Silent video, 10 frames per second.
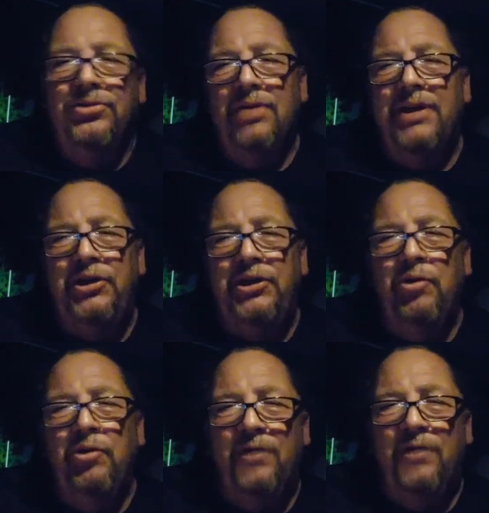A lot of
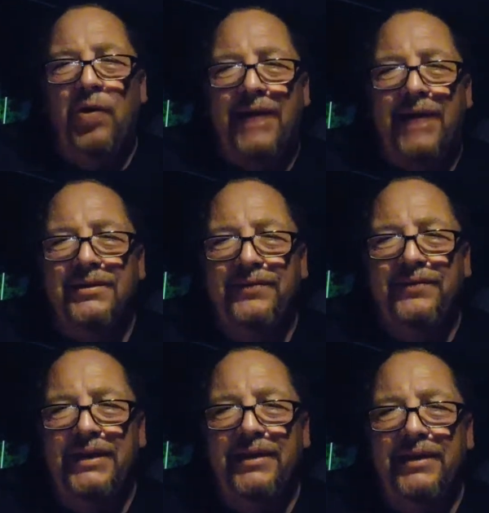UFO
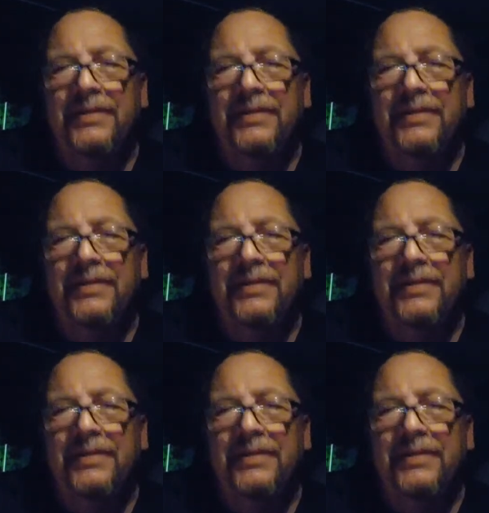activity.